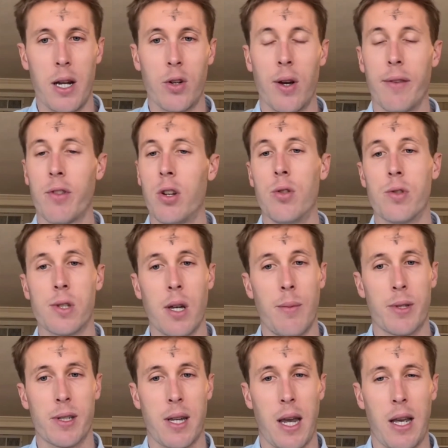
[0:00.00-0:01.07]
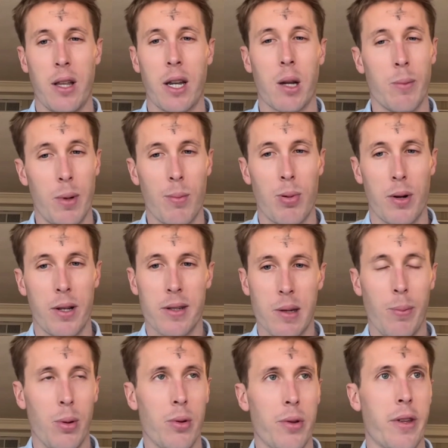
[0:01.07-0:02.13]
You'll have to do some scaling, but pretty
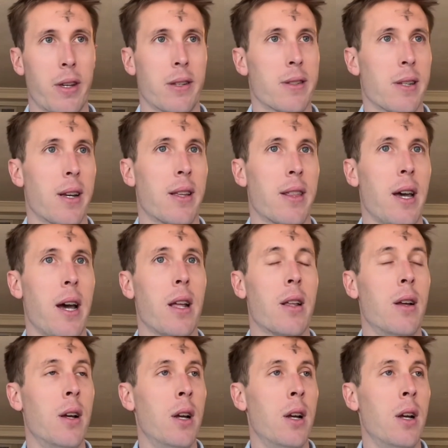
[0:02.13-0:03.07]
simple things like that.